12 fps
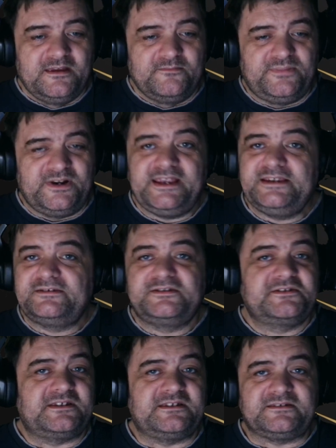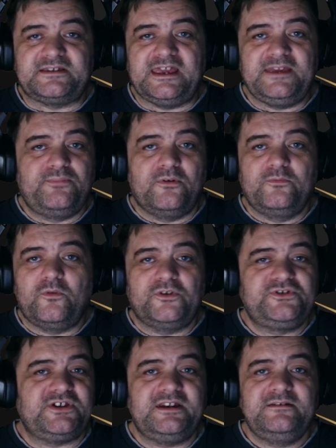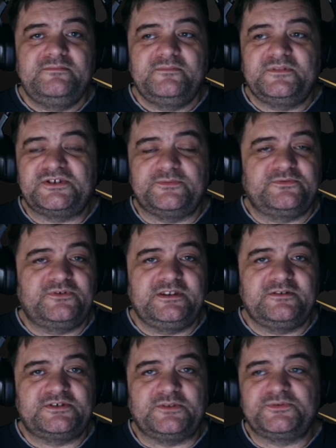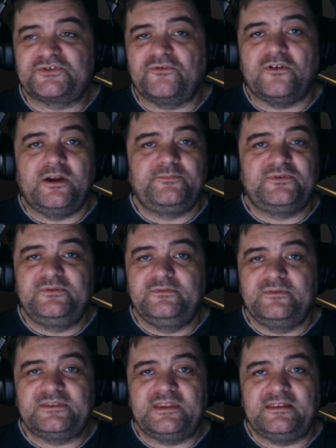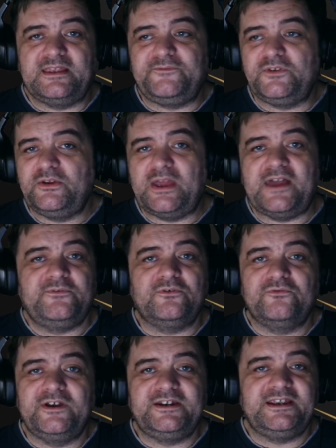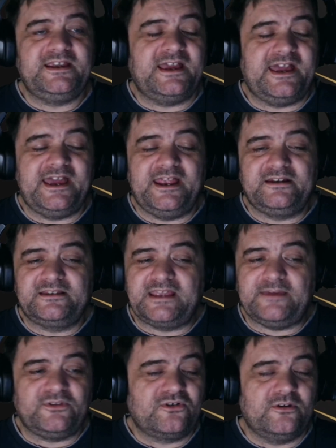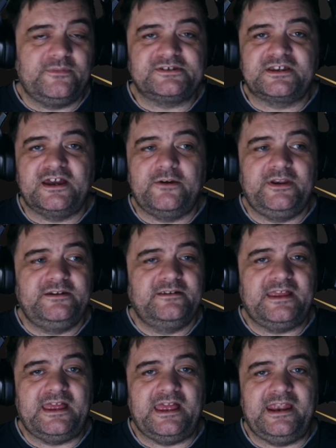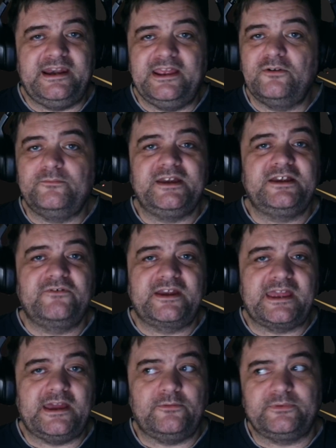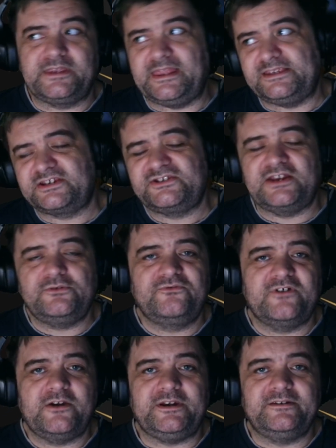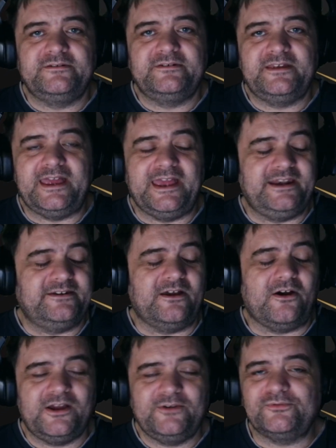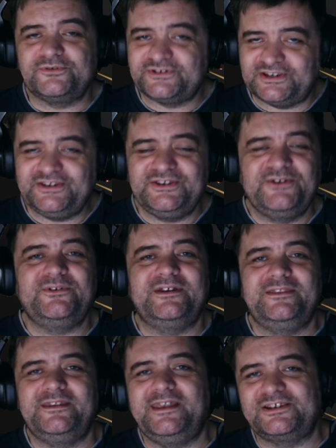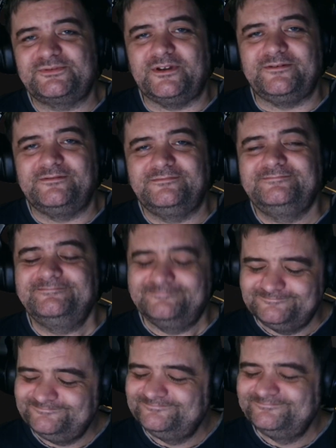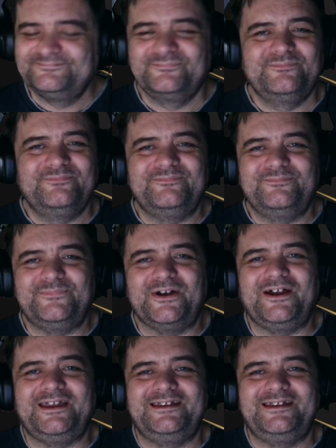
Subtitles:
Please keep on watching, subscribe if you haven't already, and keep the comments going and help me get this channel growing. And I will see you in the next one. Bye.